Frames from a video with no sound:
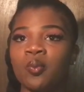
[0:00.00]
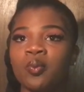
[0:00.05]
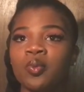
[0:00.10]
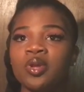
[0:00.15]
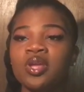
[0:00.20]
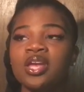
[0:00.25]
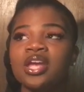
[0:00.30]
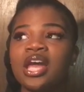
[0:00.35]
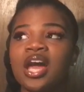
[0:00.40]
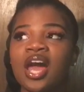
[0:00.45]

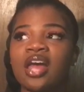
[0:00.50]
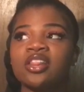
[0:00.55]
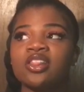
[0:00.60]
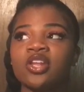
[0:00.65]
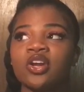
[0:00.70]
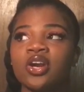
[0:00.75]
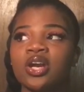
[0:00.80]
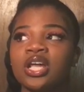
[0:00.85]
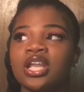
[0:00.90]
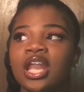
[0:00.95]
we got
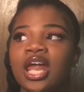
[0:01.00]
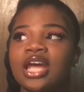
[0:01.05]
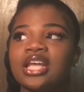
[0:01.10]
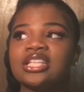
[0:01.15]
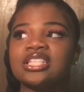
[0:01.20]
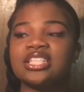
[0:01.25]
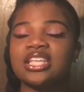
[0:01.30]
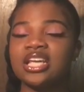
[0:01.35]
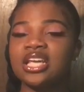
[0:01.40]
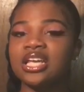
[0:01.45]
there at
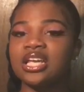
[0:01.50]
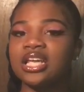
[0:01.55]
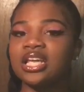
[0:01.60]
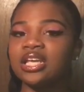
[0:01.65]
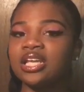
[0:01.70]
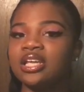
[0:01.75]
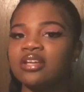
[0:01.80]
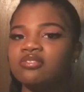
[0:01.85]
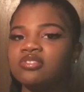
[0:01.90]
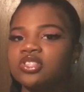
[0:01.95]
like 10
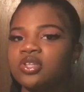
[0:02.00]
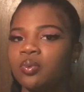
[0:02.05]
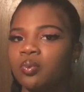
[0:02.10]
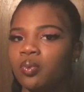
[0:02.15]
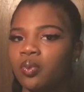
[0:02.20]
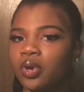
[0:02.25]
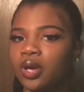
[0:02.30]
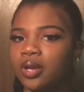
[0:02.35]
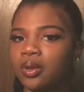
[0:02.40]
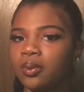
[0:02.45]
then leave to
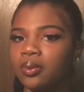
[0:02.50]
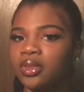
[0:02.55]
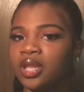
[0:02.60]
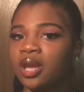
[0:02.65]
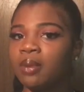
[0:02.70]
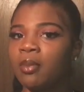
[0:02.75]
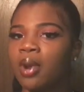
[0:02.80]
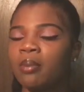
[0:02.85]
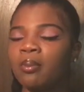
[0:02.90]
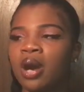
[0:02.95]
1
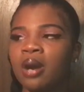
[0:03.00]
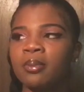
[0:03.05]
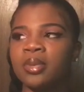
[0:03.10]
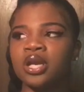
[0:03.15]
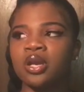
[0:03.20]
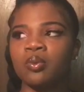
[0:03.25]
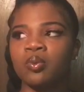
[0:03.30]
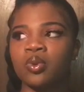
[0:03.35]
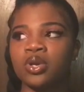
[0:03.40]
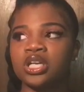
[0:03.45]
then my mom
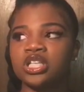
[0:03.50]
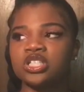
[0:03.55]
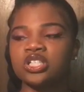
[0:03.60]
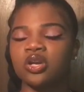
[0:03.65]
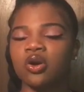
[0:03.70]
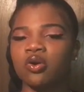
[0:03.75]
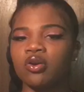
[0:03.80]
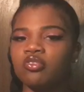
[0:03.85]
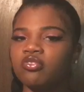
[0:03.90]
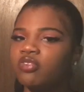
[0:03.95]
and then wanted to
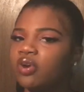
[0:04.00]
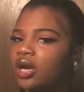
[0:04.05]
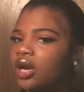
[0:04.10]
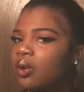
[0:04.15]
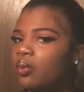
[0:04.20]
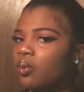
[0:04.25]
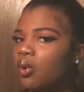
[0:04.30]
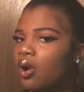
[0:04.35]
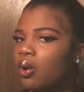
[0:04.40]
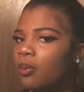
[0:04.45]
go to
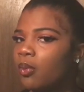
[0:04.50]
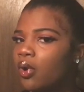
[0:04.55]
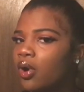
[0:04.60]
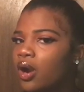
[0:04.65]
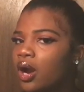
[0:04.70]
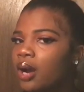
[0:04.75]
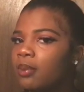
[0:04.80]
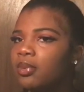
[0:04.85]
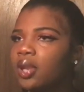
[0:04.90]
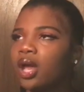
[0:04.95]
fucking
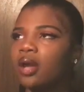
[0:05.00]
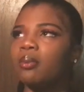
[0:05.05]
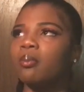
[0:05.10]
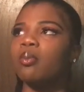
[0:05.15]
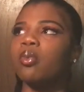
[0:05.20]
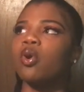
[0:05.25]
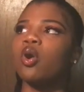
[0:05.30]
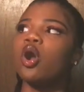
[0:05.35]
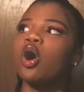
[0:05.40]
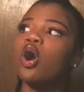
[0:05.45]
walmart i'm like
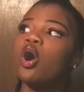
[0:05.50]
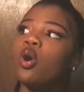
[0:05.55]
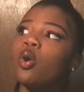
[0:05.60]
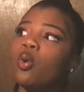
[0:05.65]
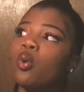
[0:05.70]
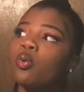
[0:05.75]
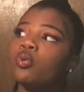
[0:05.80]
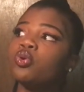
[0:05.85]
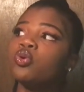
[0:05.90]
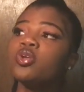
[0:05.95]

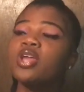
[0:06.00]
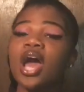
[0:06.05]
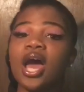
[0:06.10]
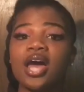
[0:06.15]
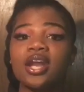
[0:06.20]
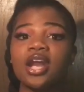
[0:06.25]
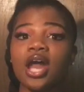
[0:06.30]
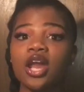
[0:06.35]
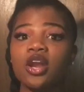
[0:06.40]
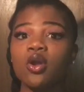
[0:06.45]
bro do
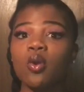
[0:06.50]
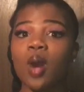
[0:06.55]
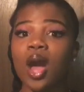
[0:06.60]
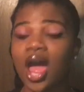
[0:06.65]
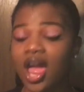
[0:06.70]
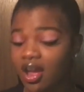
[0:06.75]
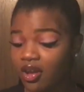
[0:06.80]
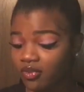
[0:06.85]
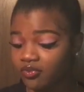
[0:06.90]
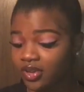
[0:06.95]
y'all not know i
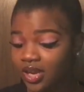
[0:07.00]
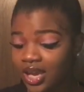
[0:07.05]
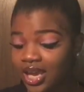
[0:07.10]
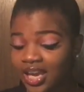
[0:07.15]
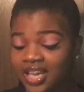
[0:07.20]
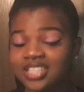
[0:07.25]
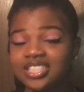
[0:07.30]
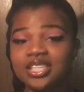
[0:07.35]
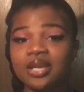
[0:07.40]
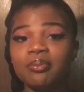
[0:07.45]
have
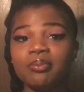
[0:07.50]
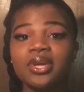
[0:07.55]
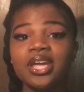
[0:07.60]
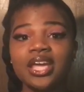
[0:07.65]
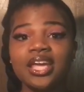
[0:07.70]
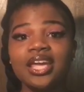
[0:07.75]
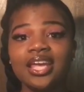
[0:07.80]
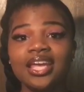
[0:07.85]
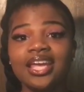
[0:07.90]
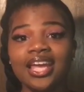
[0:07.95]
to
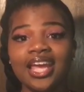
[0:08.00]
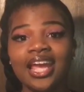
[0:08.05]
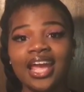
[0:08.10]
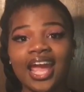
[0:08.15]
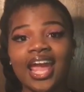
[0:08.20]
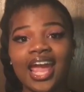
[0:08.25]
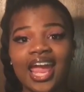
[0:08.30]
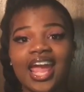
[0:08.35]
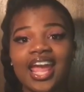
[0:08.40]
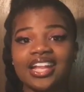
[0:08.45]
be
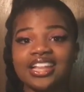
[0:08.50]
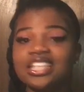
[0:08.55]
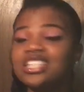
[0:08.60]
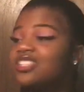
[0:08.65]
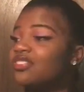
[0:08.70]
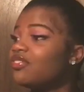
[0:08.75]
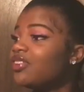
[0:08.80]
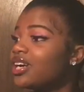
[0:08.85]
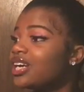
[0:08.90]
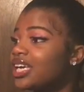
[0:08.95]
at
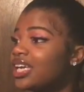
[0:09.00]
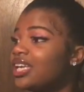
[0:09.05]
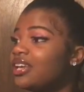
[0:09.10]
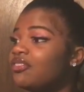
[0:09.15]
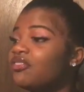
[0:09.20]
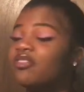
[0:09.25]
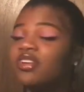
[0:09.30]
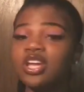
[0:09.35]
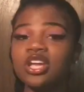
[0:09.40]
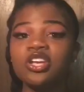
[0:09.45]
this
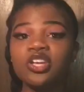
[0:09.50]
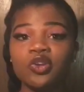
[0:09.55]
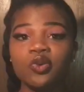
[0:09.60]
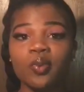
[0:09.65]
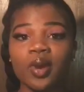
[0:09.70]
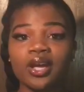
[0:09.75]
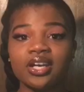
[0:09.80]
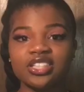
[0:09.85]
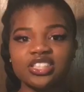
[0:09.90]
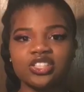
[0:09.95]
fucking
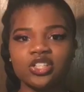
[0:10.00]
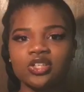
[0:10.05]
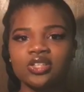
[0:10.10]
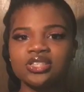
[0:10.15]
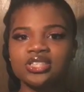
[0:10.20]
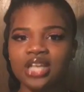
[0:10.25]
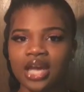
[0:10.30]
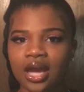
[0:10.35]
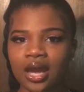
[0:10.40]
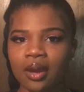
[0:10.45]
venue at a certain
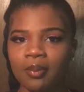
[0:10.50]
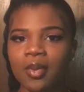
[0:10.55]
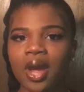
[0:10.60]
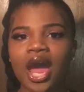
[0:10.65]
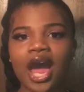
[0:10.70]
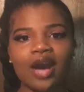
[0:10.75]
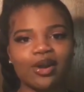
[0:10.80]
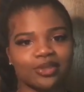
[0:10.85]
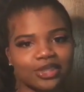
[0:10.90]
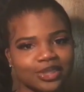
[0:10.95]
time
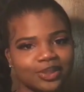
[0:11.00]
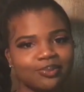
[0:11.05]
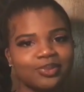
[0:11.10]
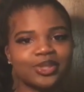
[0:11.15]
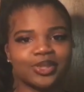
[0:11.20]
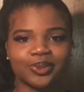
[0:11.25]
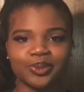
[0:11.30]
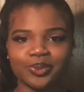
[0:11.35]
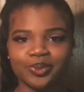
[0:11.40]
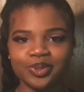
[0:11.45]
house of
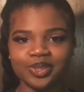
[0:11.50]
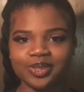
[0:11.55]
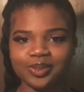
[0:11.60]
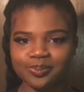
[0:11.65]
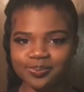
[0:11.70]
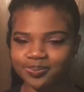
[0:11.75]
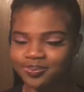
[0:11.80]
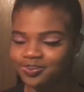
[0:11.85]
blues